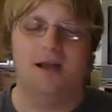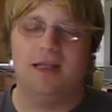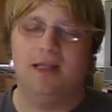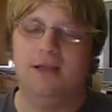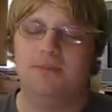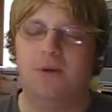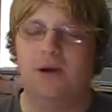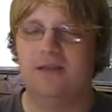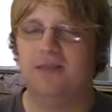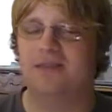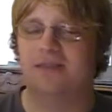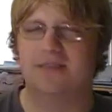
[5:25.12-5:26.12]
In
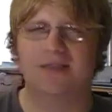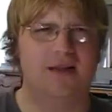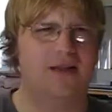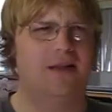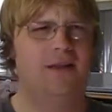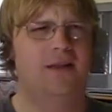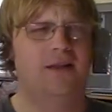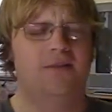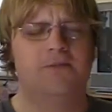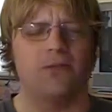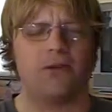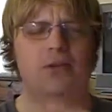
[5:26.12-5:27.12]
part, this is to
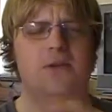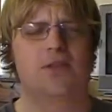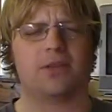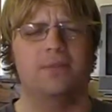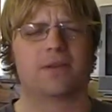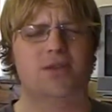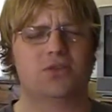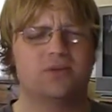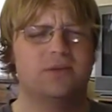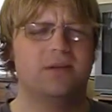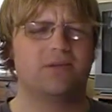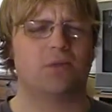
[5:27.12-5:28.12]
further the
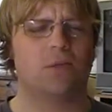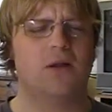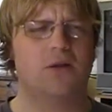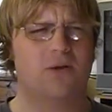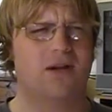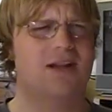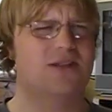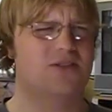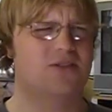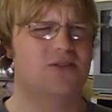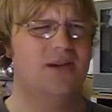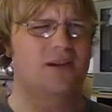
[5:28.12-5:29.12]
mystery of what her
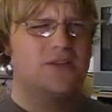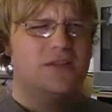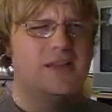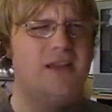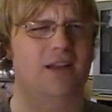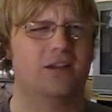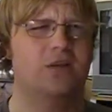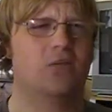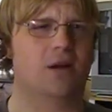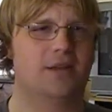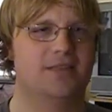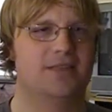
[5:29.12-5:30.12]
actions are actually getting
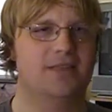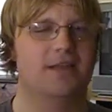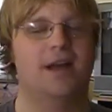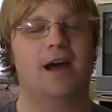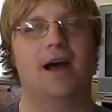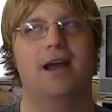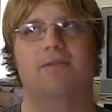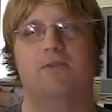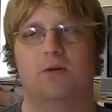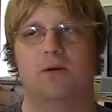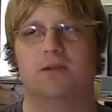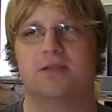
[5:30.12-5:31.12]
across to the guy, of
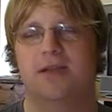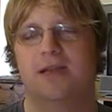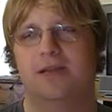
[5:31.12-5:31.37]
course.